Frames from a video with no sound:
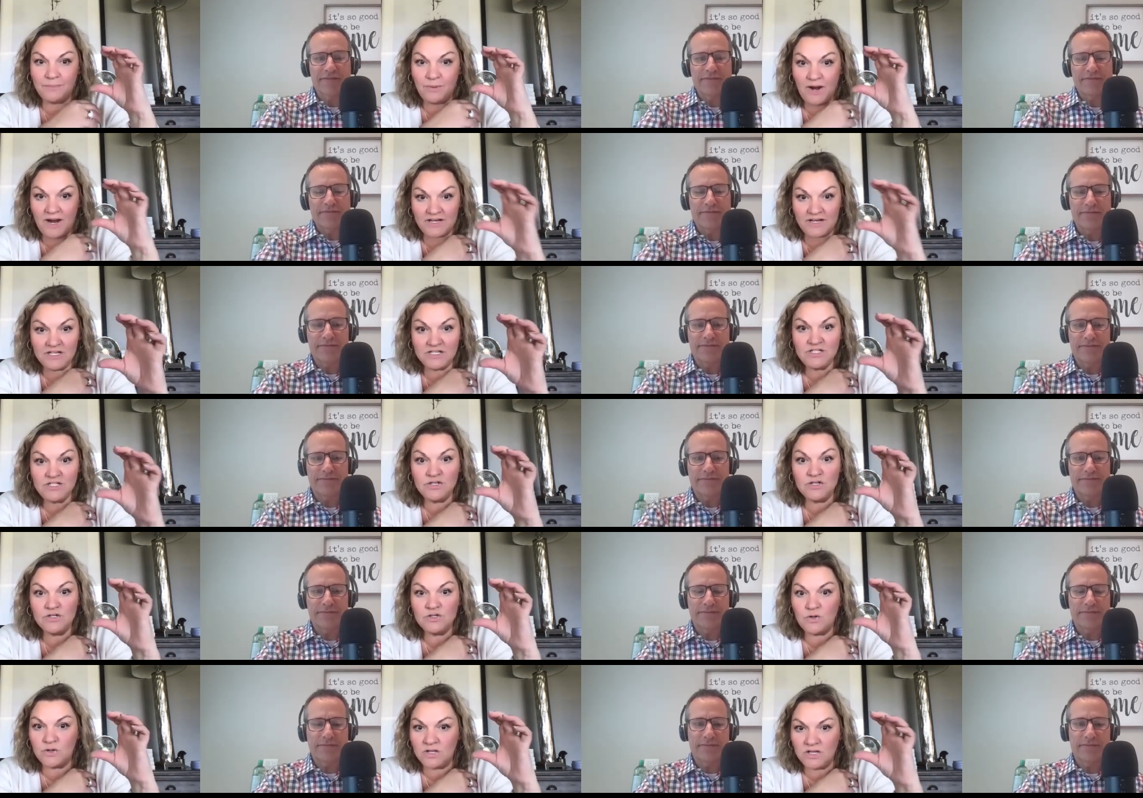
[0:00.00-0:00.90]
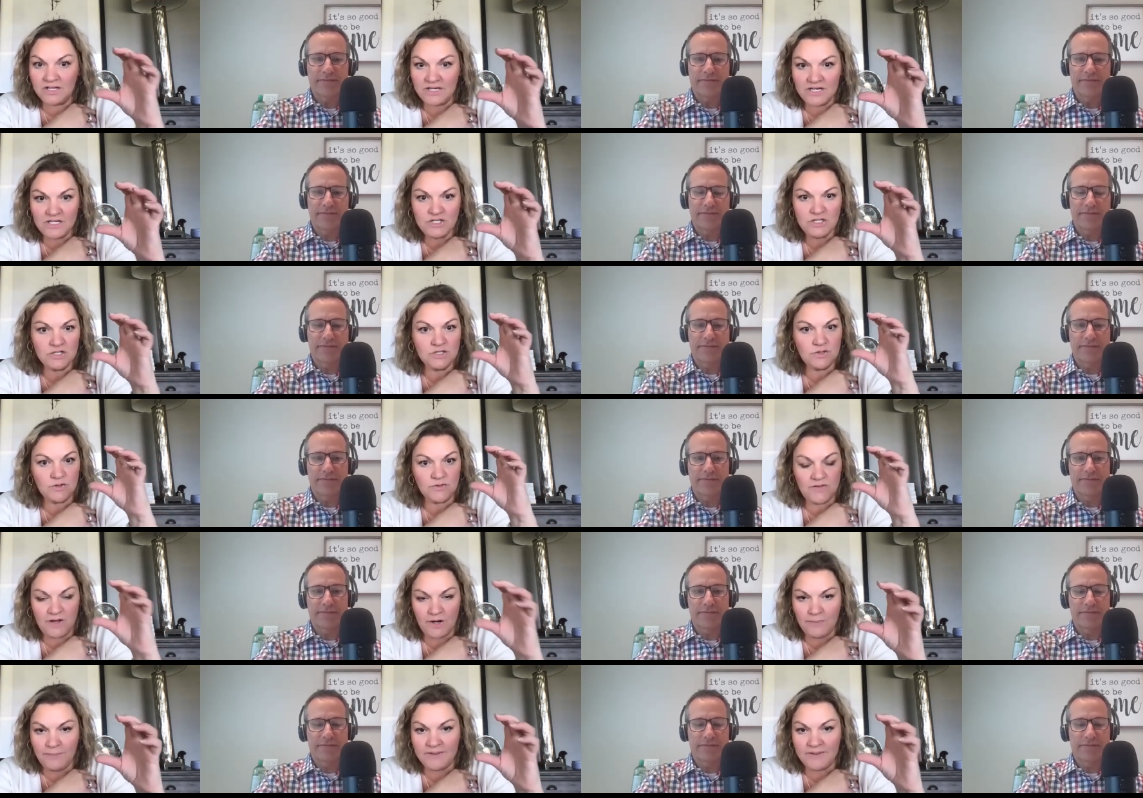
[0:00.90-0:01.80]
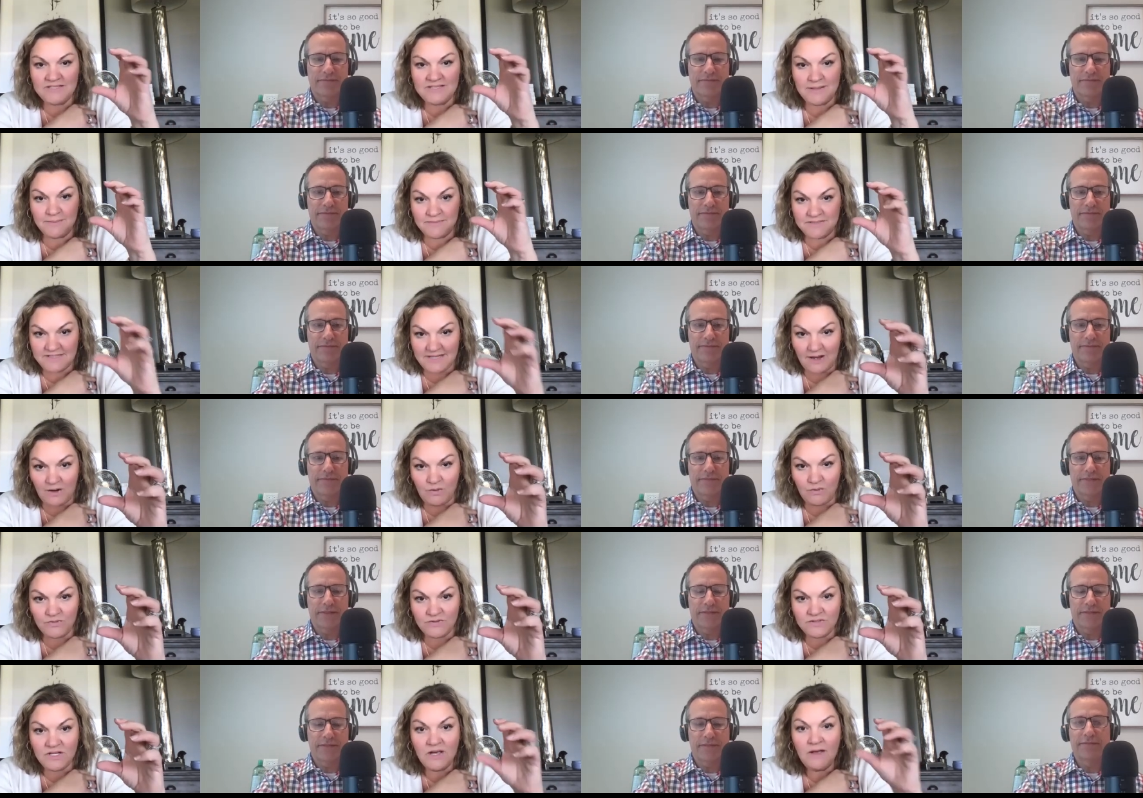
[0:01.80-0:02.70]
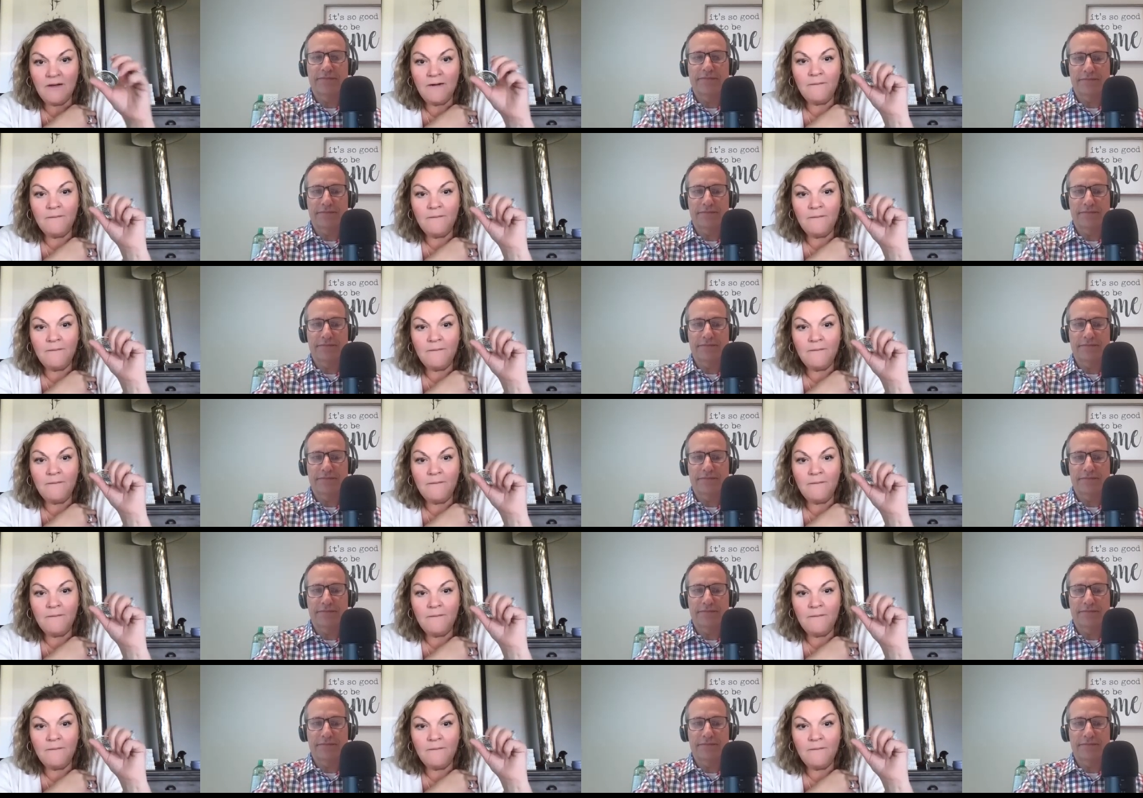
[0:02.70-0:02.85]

Speaker 1: the practitioners or clinicians or therapists themselves.